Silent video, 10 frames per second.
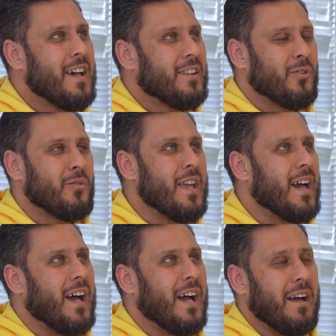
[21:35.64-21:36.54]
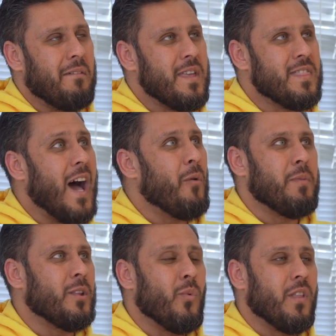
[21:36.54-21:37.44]
So yeah, I mean, that would
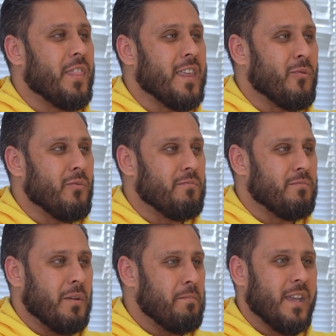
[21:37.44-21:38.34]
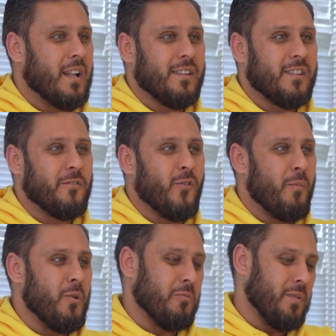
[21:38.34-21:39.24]
be the one thing, the big lesson for
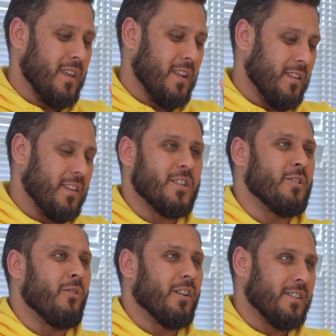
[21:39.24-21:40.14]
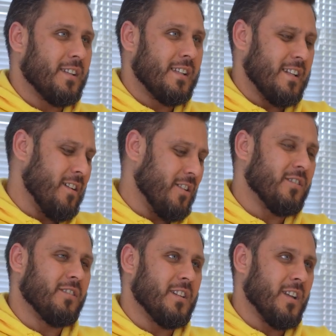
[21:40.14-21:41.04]
me would be the generosity, not
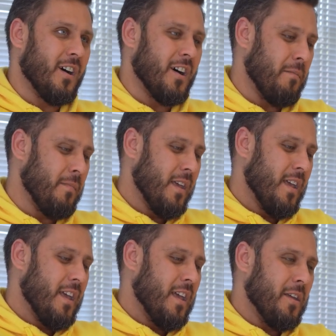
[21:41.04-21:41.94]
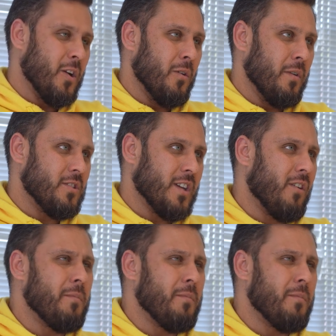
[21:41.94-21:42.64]
just in time, in charity.